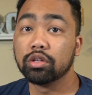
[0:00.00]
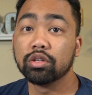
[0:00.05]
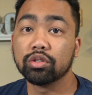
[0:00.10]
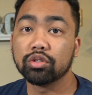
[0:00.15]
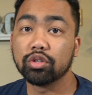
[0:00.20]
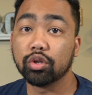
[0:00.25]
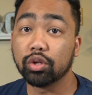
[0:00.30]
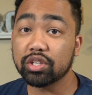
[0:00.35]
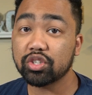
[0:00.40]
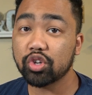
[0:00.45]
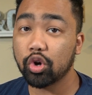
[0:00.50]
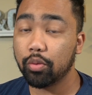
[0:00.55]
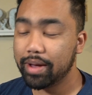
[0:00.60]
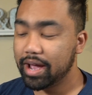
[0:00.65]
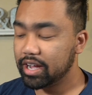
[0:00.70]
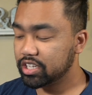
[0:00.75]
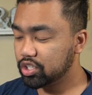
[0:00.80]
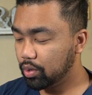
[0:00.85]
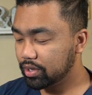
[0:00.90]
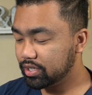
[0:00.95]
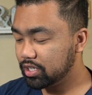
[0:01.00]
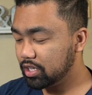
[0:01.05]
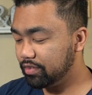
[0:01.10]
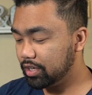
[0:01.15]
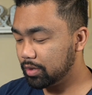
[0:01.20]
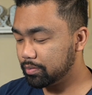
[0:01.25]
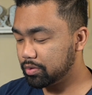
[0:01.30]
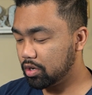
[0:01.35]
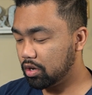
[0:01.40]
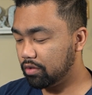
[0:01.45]
So let's go back to our
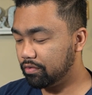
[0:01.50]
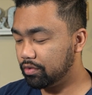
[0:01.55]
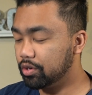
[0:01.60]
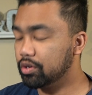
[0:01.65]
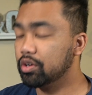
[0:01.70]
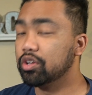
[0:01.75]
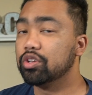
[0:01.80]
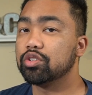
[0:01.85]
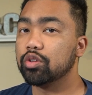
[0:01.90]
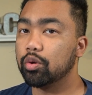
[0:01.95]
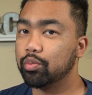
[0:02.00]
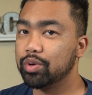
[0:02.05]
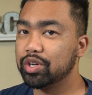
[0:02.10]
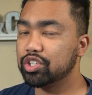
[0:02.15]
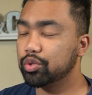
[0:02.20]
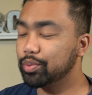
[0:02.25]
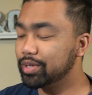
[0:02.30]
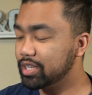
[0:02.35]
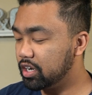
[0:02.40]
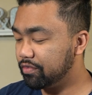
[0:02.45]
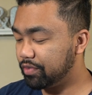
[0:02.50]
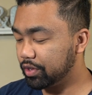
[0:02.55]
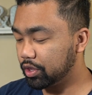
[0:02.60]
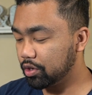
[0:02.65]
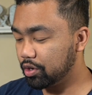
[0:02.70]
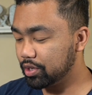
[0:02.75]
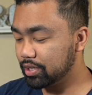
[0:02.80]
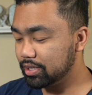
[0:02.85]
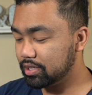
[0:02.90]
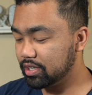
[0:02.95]
TVM solver. So originally we did it for
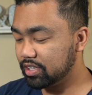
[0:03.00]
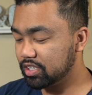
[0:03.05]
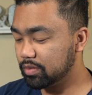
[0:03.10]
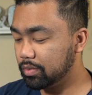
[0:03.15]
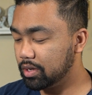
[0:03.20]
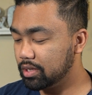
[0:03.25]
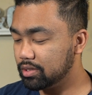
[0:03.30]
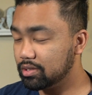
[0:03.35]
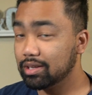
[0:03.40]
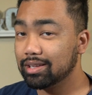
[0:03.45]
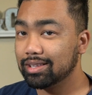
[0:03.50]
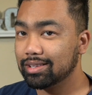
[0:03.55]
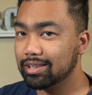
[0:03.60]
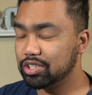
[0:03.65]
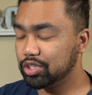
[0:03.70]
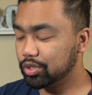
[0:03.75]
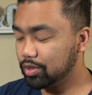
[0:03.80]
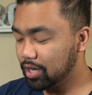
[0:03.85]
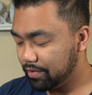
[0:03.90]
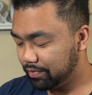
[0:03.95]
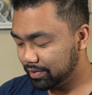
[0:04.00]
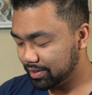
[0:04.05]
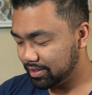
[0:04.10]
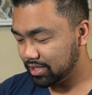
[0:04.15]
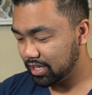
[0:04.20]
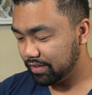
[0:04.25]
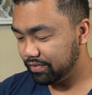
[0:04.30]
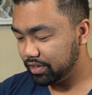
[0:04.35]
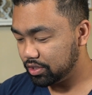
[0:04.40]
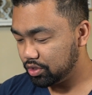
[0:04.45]
36 months. Let's try it for
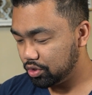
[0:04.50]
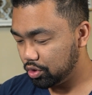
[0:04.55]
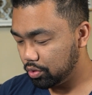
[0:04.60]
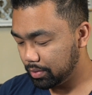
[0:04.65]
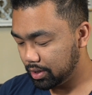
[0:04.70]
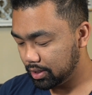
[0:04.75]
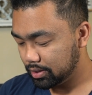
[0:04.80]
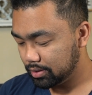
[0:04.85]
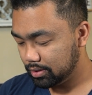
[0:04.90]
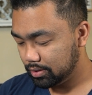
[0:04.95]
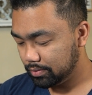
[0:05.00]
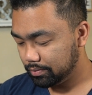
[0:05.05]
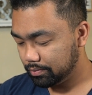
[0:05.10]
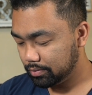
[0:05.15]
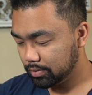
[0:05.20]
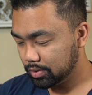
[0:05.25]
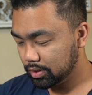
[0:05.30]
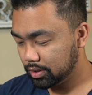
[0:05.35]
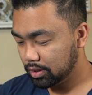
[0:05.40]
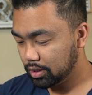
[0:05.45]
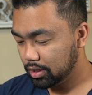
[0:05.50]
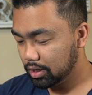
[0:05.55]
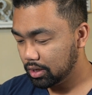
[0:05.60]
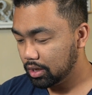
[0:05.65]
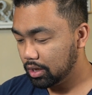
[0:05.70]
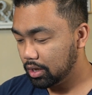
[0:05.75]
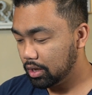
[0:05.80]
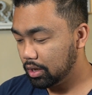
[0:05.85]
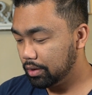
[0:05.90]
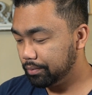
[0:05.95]
72 months.
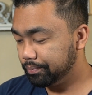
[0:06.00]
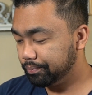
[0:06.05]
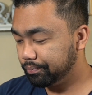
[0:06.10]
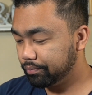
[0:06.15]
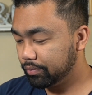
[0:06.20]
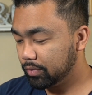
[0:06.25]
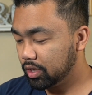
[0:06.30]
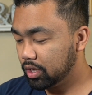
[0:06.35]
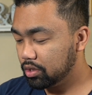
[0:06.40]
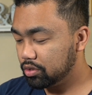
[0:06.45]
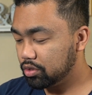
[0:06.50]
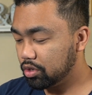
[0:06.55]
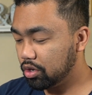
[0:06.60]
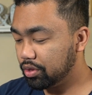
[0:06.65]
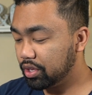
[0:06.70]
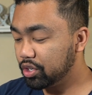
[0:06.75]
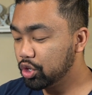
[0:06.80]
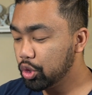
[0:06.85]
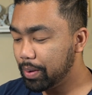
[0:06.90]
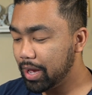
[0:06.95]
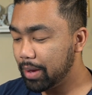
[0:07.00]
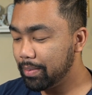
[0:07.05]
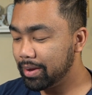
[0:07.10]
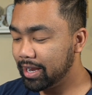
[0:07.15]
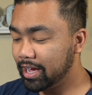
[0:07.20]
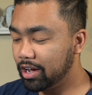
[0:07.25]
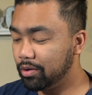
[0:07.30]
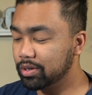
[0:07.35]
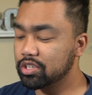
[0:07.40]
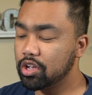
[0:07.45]
So the new payment
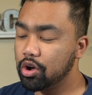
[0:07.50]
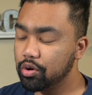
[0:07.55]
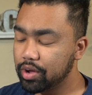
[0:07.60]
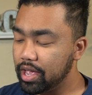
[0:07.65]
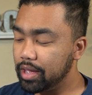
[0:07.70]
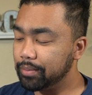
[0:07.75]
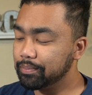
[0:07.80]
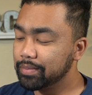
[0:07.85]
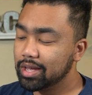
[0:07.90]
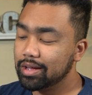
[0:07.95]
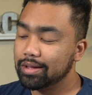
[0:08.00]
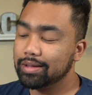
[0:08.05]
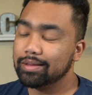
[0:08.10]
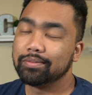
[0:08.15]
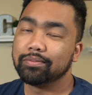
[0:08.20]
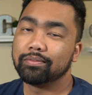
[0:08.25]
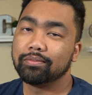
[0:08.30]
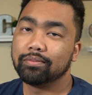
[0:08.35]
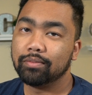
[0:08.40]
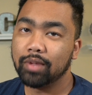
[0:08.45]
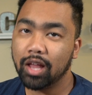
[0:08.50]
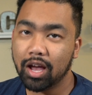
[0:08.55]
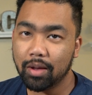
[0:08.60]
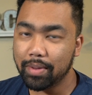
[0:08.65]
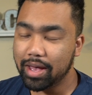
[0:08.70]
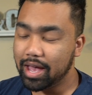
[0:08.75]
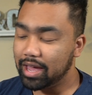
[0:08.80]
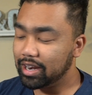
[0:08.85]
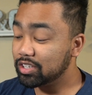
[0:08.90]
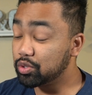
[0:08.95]
now is, okay, not
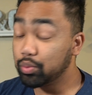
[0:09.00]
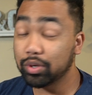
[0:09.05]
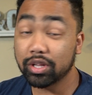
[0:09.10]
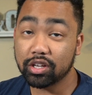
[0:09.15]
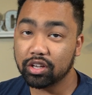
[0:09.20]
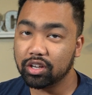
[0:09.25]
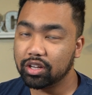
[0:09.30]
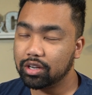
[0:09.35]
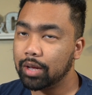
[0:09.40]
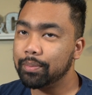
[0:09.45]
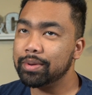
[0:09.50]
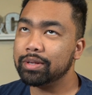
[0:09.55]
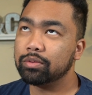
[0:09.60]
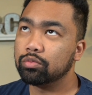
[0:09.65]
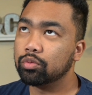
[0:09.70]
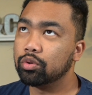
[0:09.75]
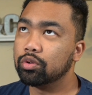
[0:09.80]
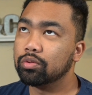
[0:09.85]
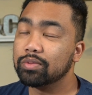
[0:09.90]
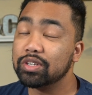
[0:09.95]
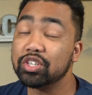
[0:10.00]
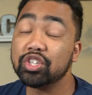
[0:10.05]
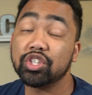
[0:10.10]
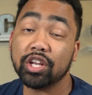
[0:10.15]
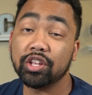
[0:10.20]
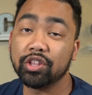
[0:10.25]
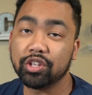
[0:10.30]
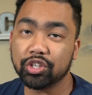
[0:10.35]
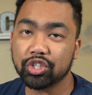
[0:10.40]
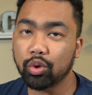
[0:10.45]
bad. It's really good. I mean, well,
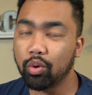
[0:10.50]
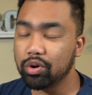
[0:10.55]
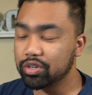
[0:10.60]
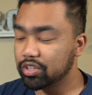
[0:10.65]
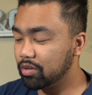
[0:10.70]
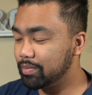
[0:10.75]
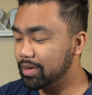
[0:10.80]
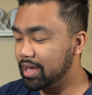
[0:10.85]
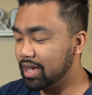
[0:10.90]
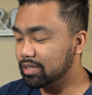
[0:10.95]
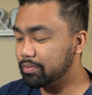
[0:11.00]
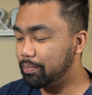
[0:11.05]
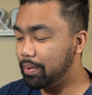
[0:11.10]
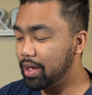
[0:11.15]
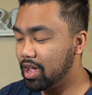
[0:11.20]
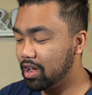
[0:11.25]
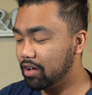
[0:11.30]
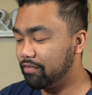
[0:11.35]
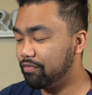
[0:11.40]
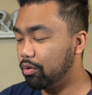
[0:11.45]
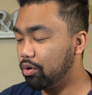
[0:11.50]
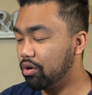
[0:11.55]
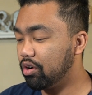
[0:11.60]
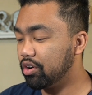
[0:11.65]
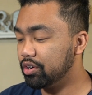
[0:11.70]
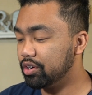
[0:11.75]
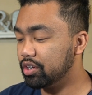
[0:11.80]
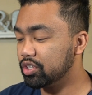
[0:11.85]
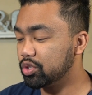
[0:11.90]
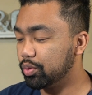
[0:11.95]
in the short term, yes, paying
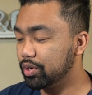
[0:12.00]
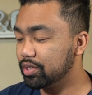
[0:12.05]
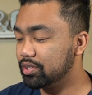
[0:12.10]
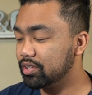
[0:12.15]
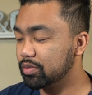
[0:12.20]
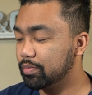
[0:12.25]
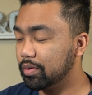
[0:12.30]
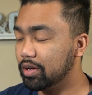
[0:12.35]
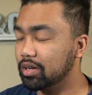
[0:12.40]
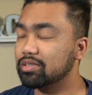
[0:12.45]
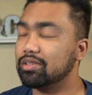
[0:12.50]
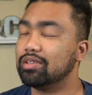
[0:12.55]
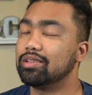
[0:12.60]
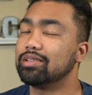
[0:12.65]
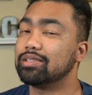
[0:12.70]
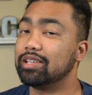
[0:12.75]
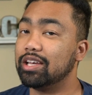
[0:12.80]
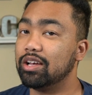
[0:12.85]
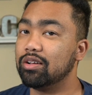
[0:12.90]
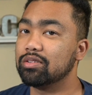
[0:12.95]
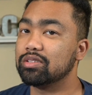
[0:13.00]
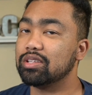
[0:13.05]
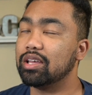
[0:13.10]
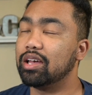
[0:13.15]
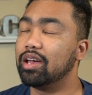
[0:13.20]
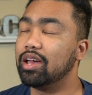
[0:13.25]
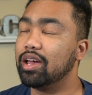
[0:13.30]
$426 sounds a